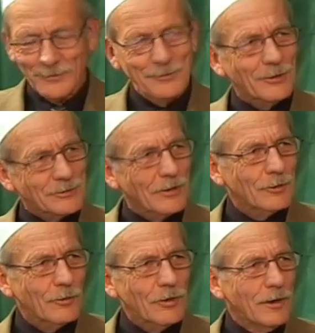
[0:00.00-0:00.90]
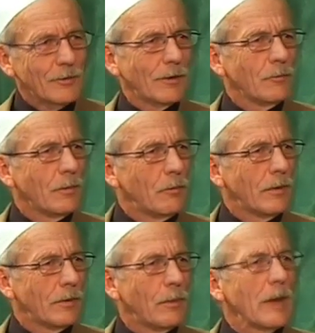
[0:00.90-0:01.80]
touch alcohol,
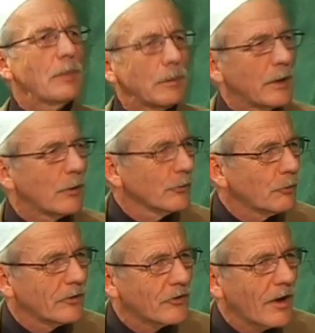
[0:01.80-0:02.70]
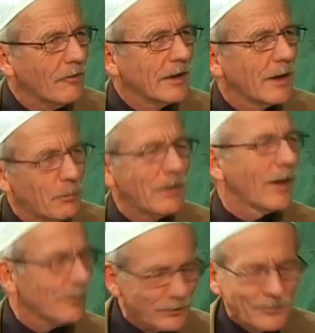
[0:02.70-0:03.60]
maybe because you are driving. I mean,
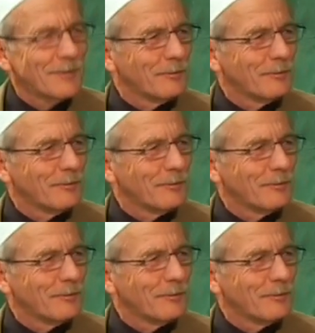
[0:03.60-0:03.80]
that was